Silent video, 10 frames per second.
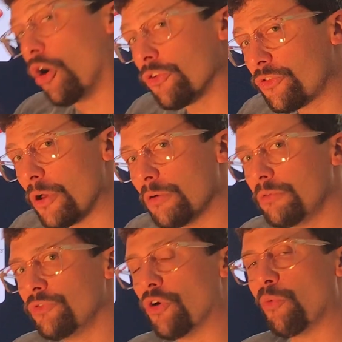also
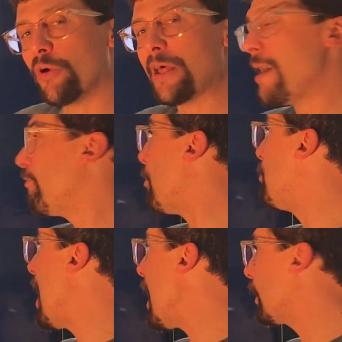don't want to have the
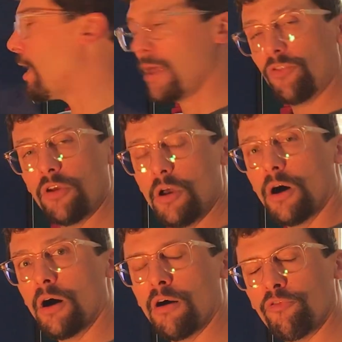back end
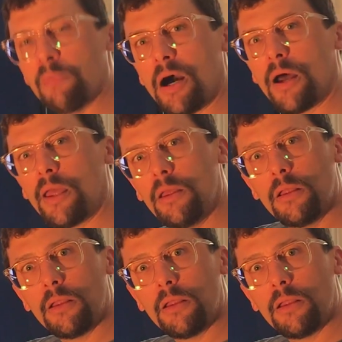of my